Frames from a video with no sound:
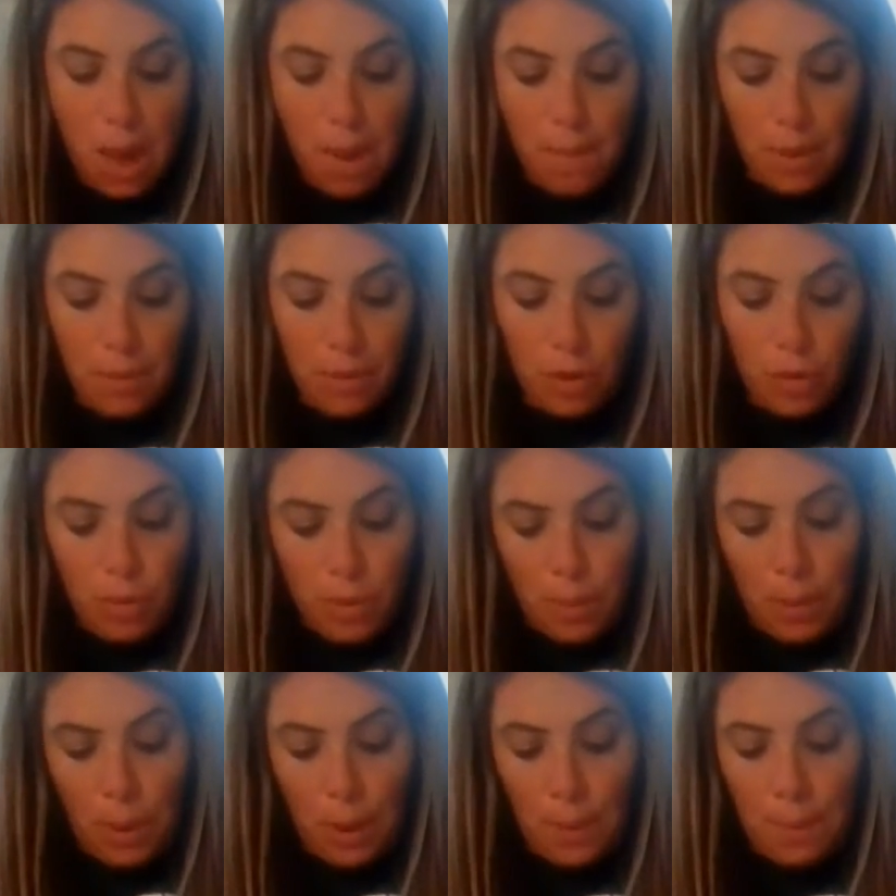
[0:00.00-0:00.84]
But the
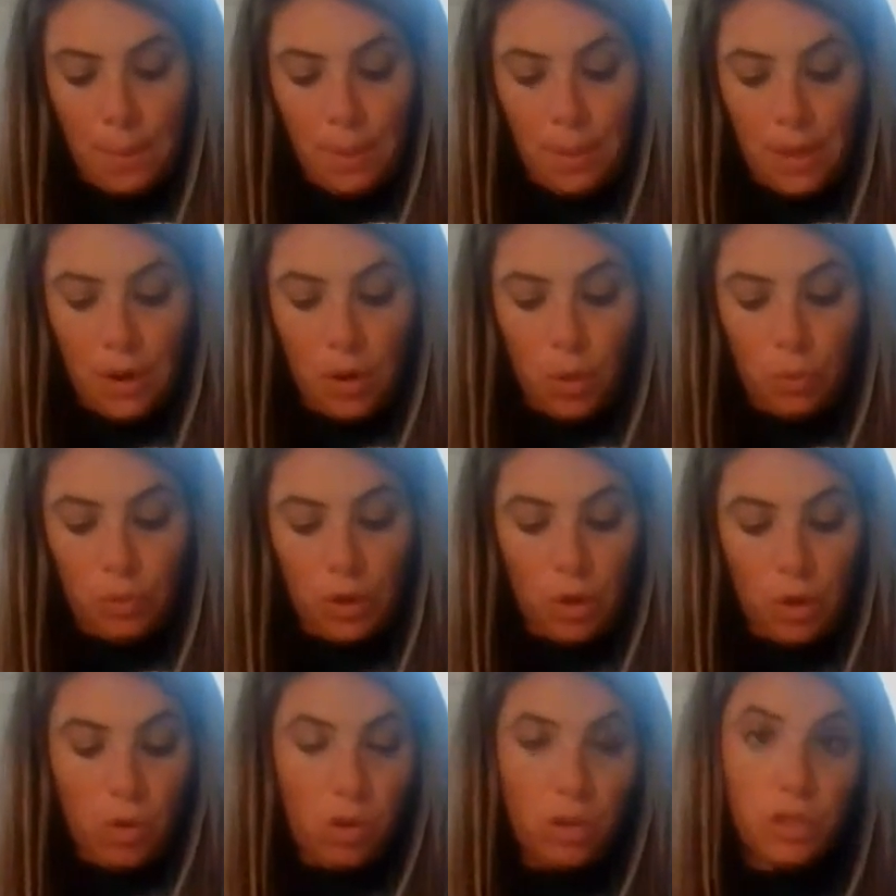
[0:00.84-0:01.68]
purple, it
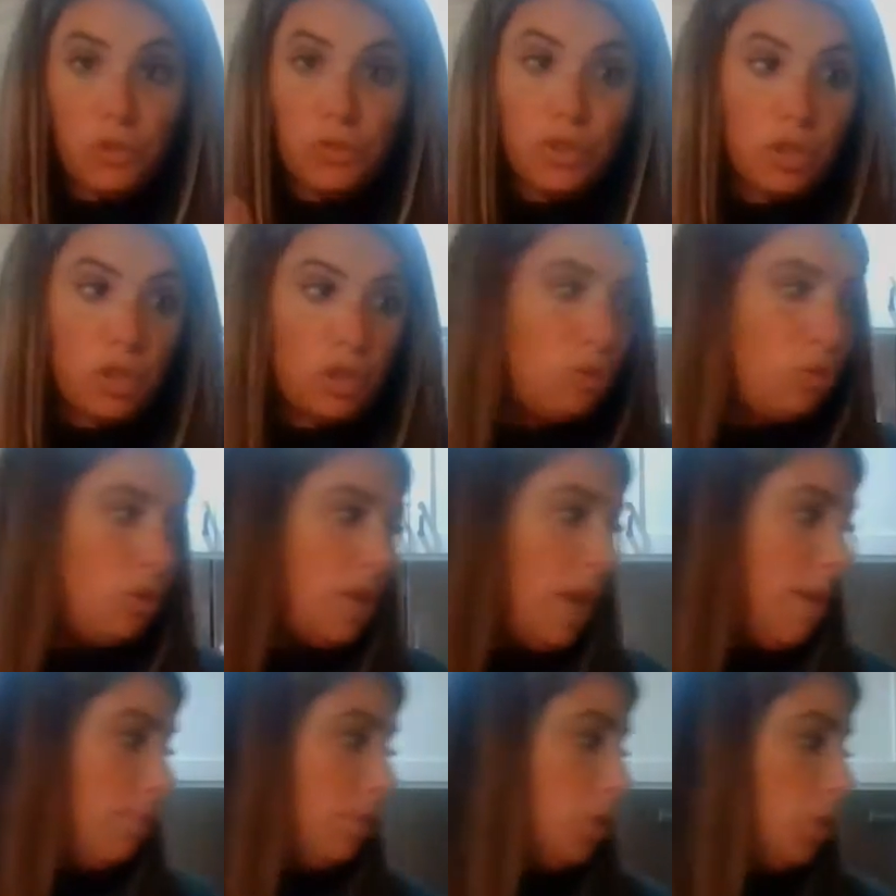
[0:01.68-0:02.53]
only calls for 2
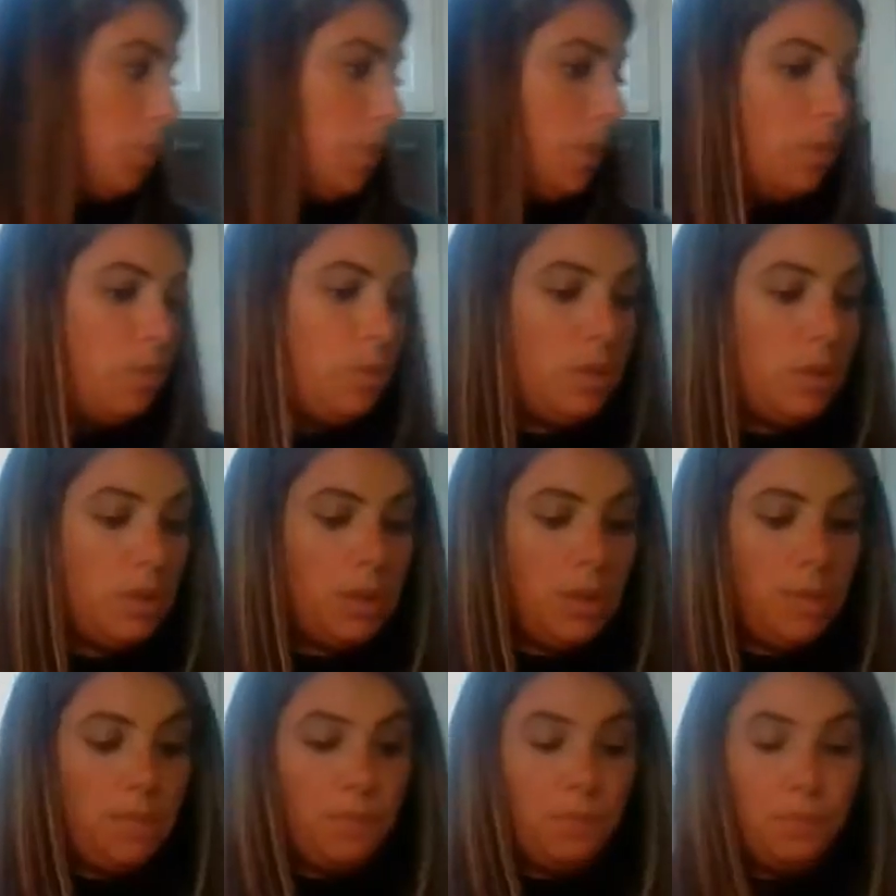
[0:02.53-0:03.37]

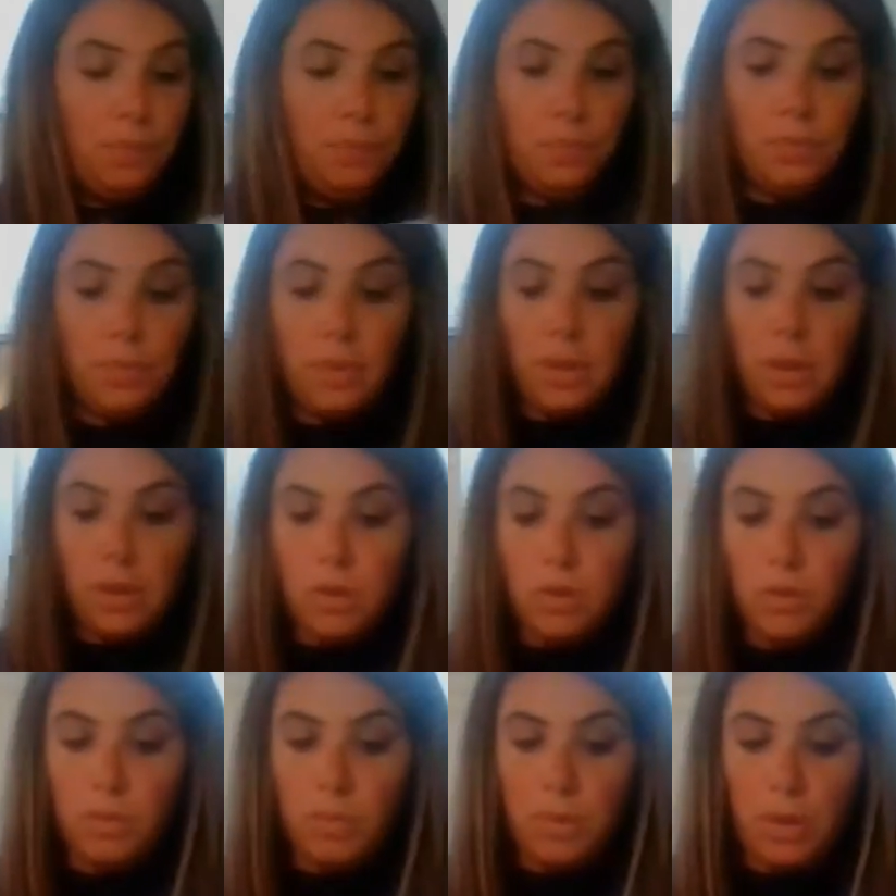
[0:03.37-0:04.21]
tablespoons.
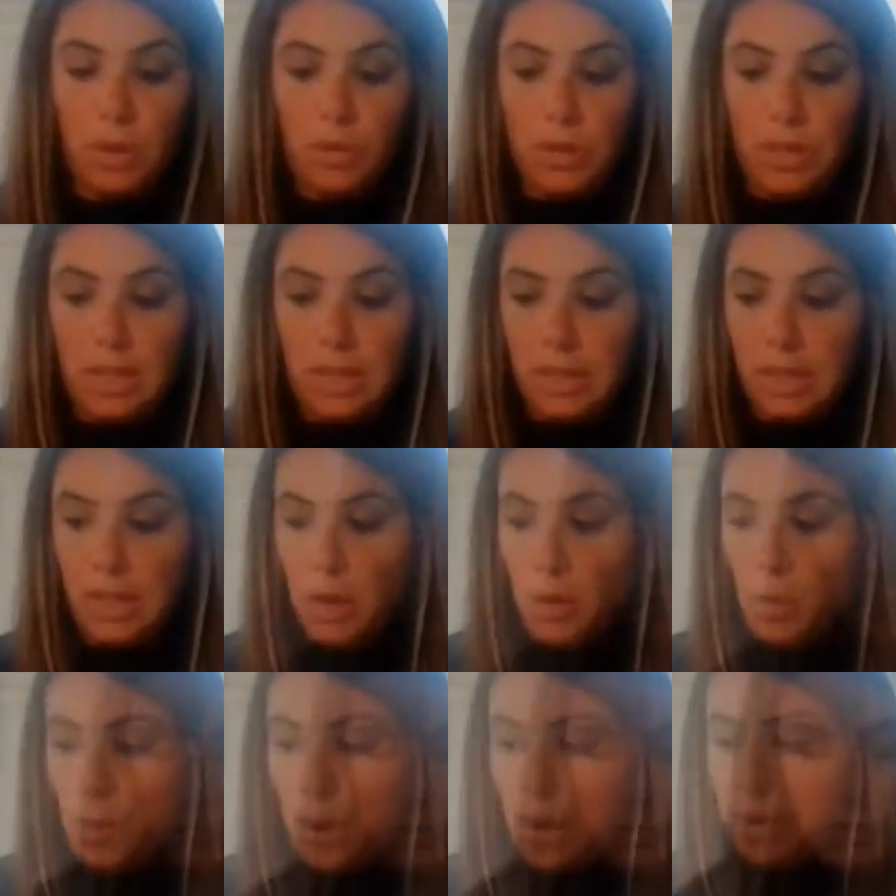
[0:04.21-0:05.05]
I'm going to use this
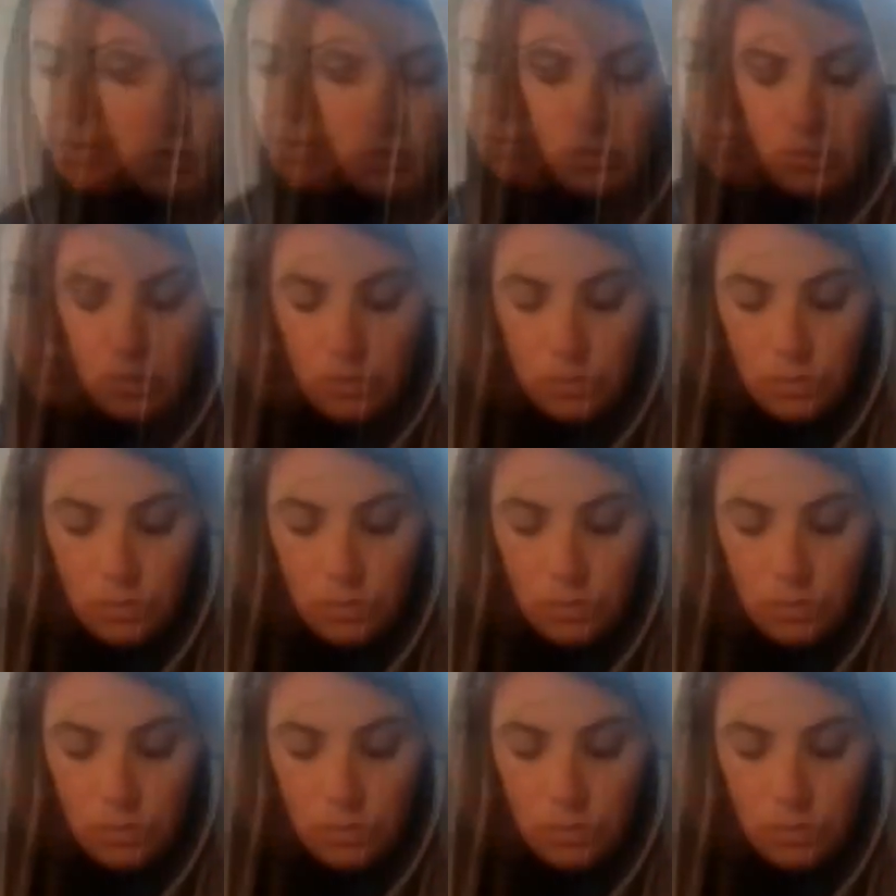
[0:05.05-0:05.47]
little one.